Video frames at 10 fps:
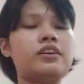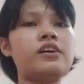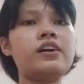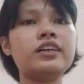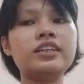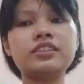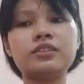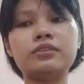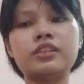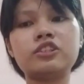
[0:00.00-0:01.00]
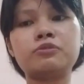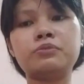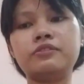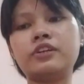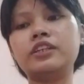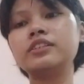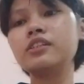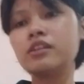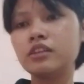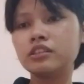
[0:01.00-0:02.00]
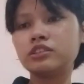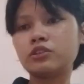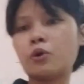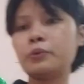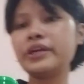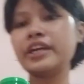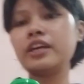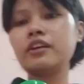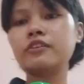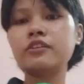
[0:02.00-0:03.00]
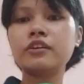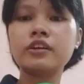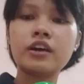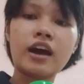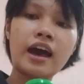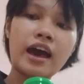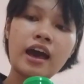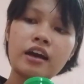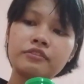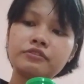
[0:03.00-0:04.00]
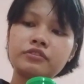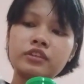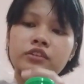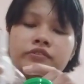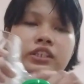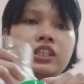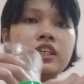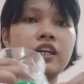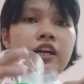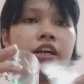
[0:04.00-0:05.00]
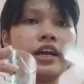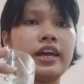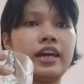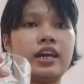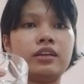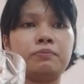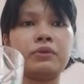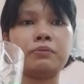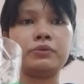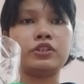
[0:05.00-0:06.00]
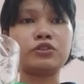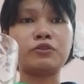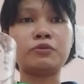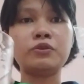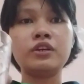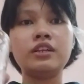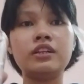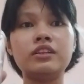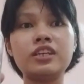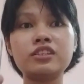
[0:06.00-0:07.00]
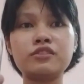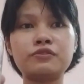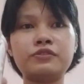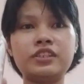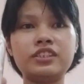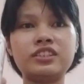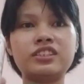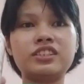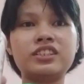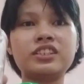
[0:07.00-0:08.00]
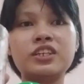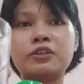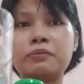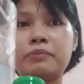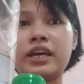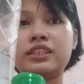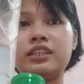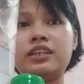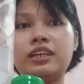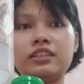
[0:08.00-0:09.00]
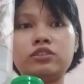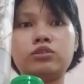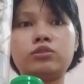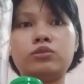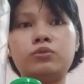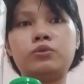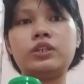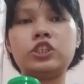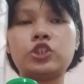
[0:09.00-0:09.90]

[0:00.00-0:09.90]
Okay, so let's move on. So we have vinegar and pepper. So let's first combine it to each